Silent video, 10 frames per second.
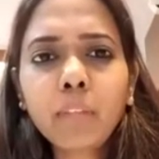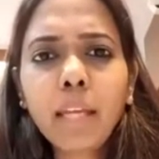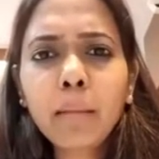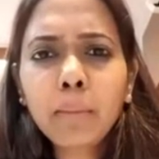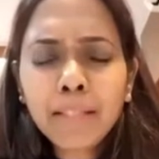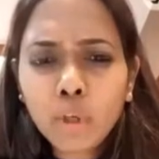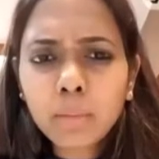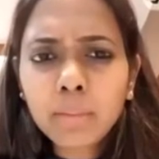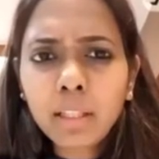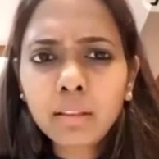Am I
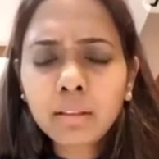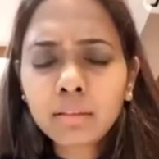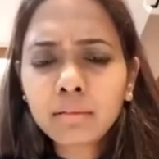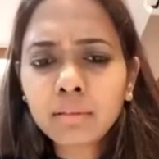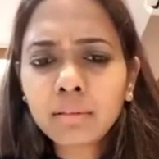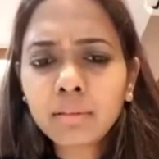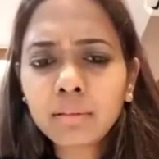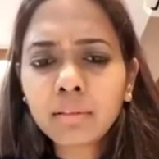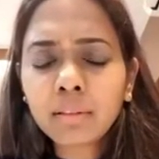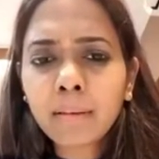audible?
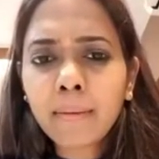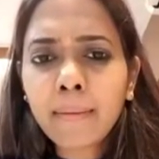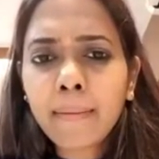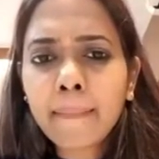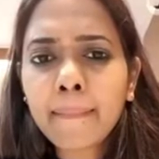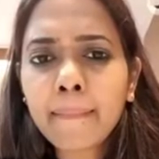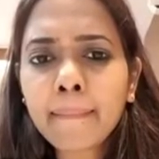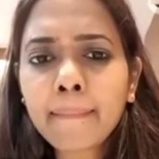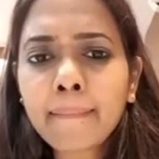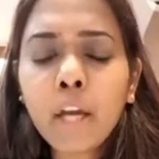Yeah, yeah.
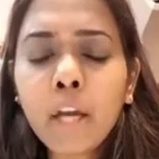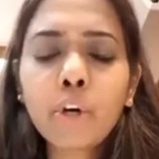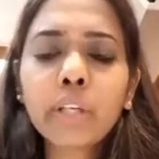yeah, yeah. Okay.